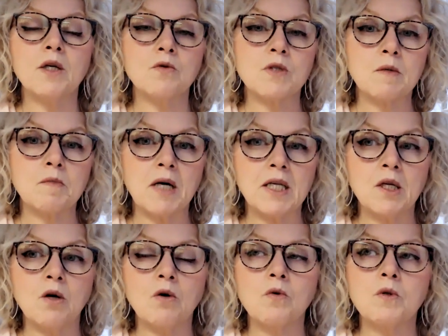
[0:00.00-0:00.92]
Using my
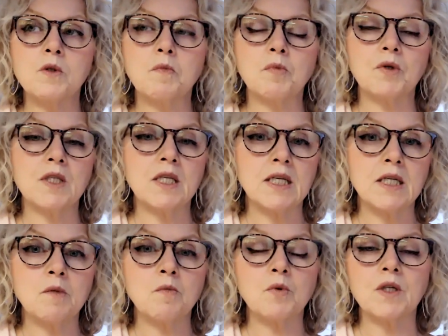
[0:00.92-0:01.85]
nose, breathing
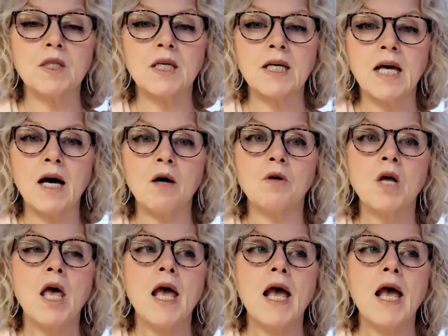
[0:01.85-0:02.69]
in, breathing out,